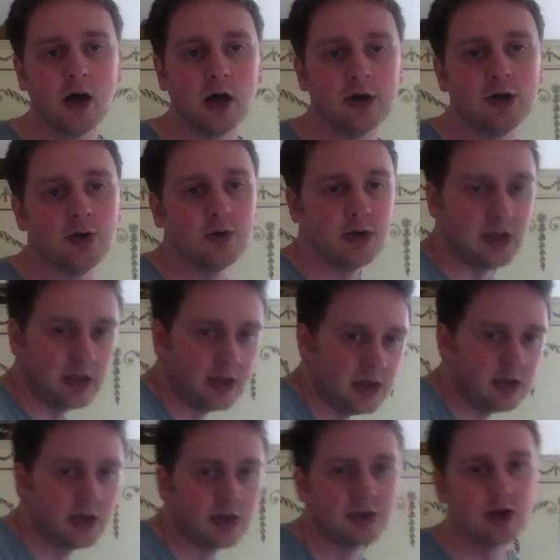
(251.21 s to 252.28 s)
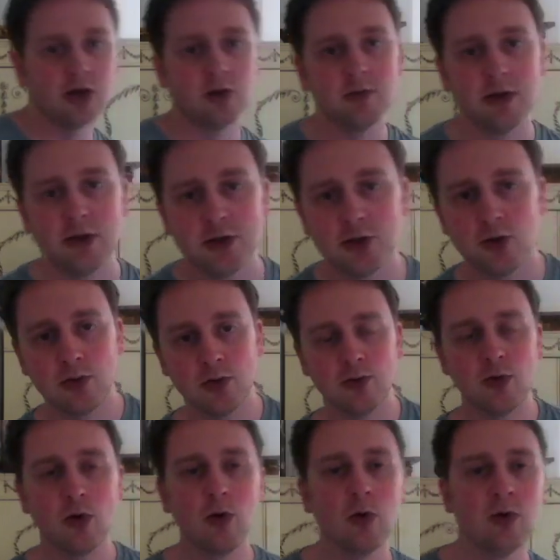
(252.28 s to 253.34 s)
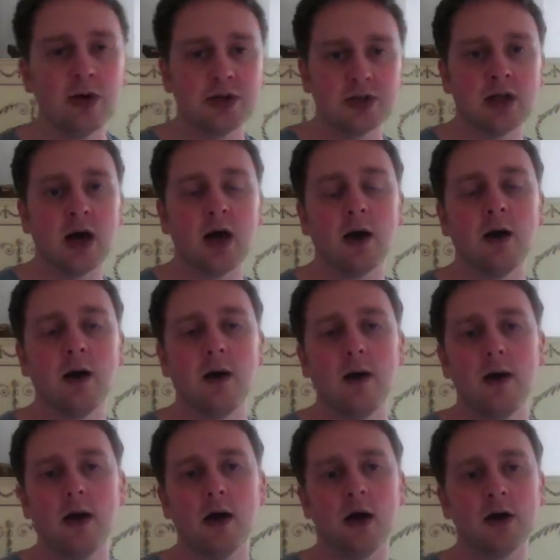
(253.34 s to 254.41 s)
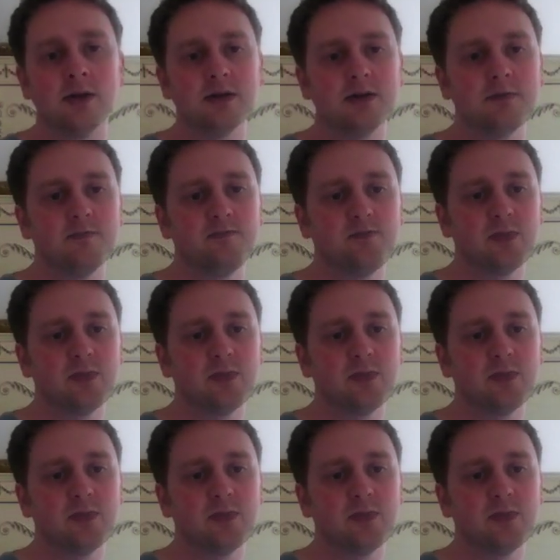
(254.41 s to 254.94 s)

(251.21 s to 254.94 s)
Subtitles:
and he does a little bit of the shoulder roll, this and that, and